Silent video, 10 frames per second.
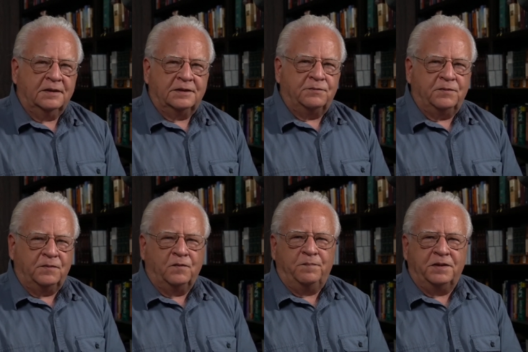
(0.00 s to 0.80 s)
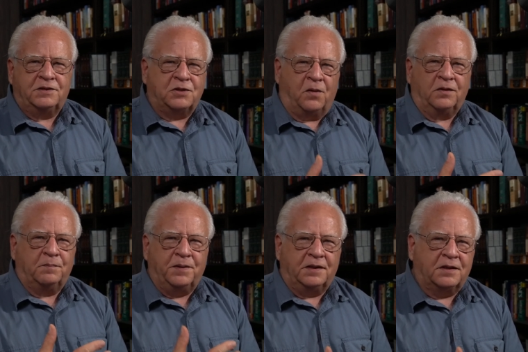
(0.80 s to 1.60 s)
So we've been sold a
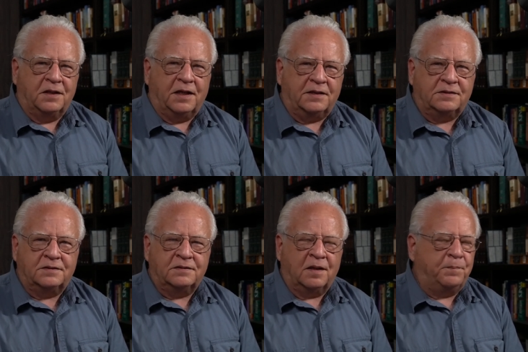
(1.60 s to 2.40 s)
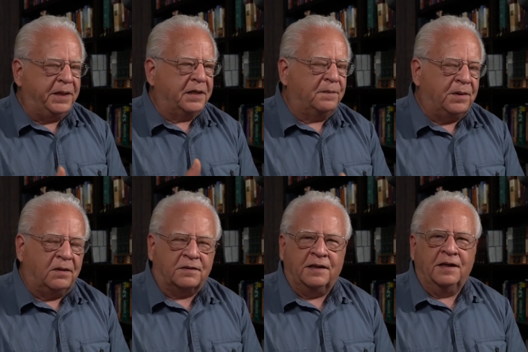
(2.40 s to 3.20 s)
bill of goods, a pig and a
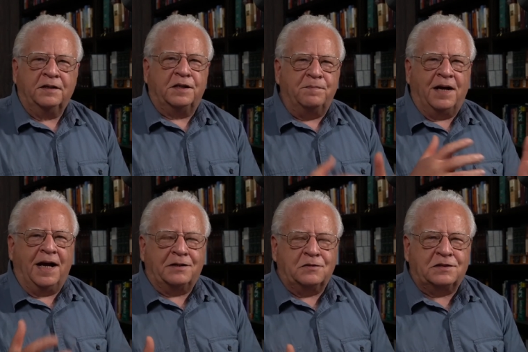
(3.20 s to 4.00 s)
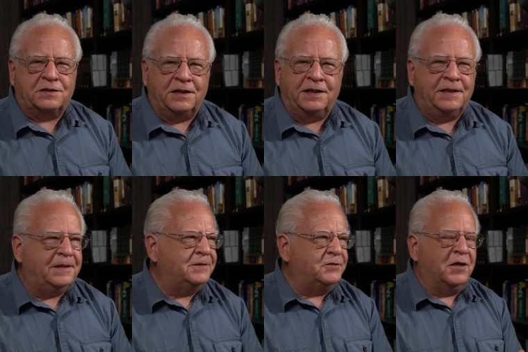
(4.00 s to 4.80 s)
poke. Democracy
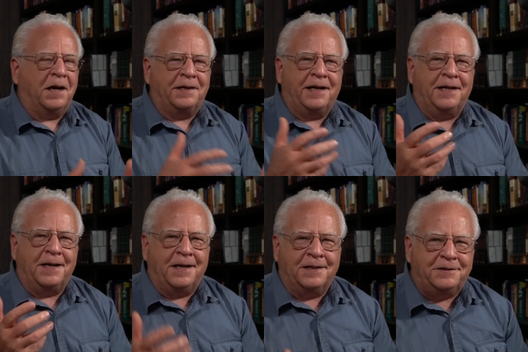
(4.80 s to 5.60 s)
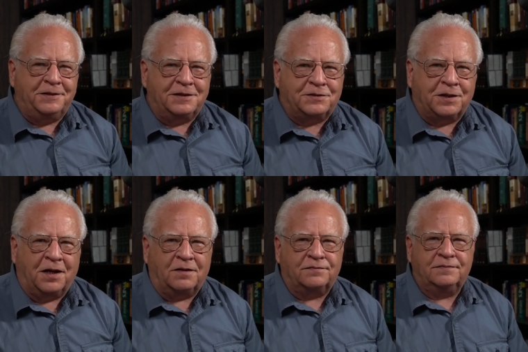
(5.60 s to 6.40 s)
is not an end in
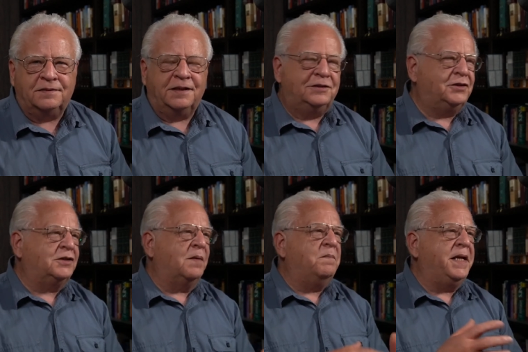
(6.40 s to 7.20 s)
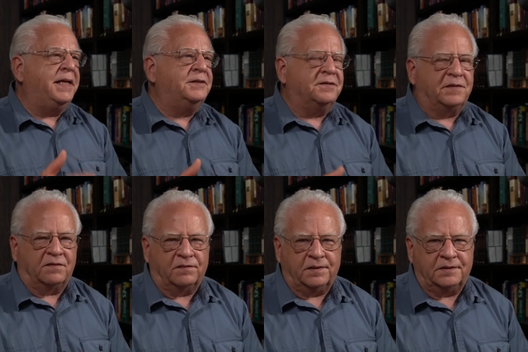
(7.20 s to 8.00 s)
itself. It's just a means of
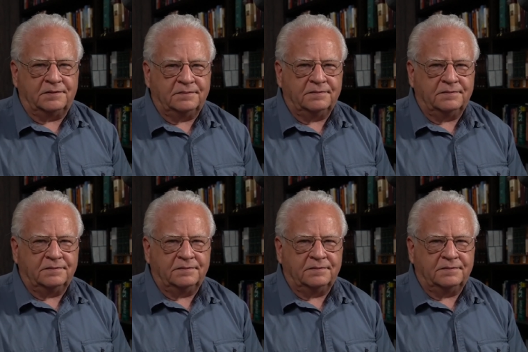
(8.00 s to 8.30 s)
government.